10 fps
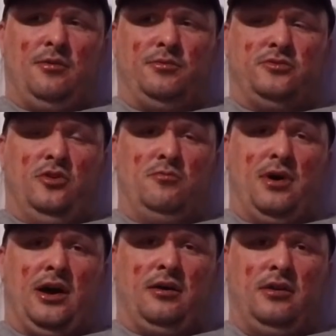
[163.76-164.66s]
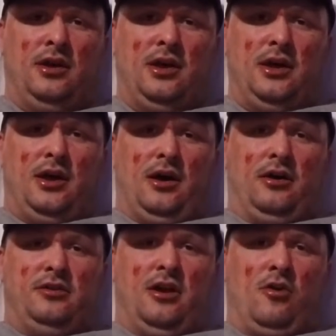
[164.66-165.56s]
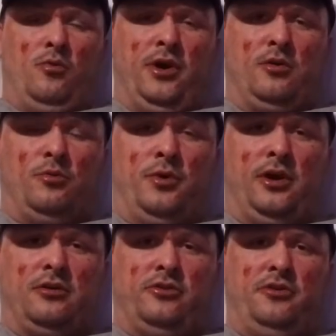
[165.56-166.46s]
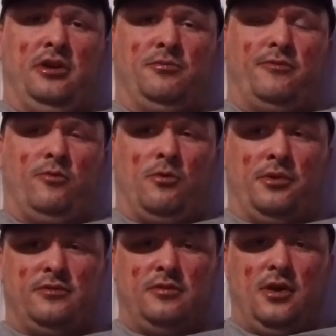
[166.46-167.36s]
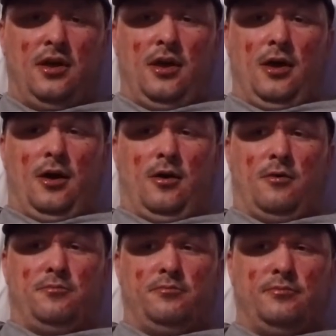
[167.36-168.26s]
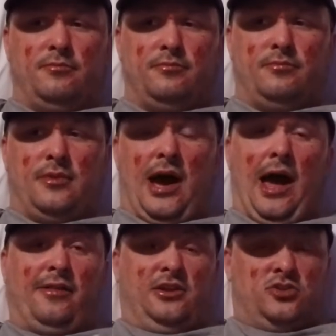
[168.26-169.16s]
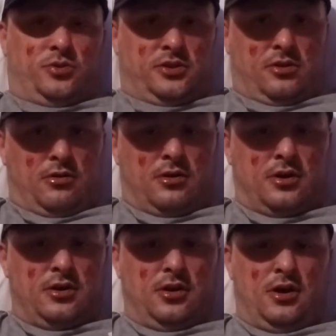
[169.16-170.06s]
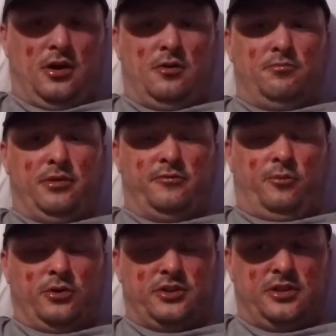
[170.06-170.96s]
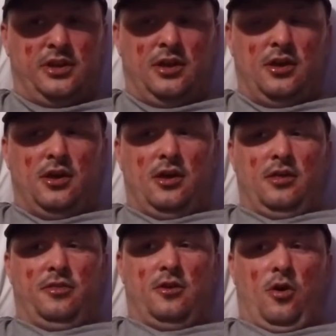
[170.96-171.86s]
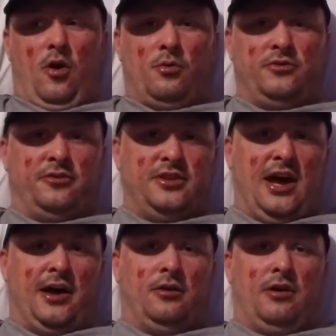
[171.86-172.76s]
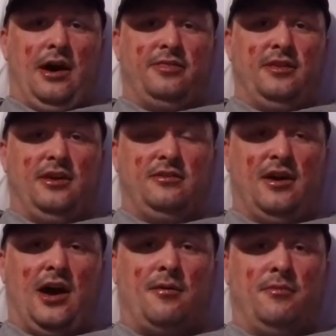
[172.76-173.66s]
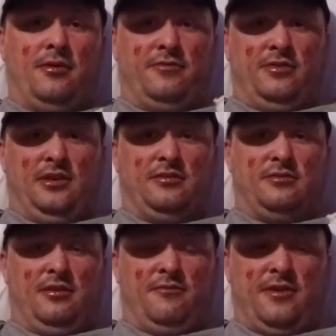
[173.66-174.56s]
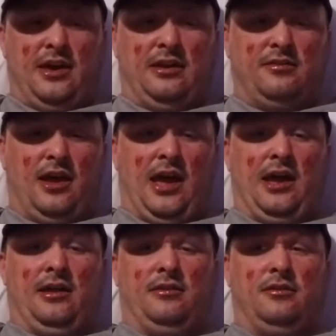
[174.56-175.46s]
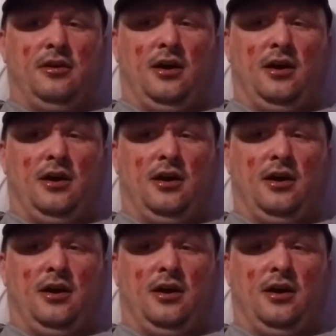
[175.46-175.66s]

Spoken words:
and was tuned by Daryl Wengerd Tuning and Performance. I highly enjoyed the car, but unfortunately the car was on the dyno at the time of this event, and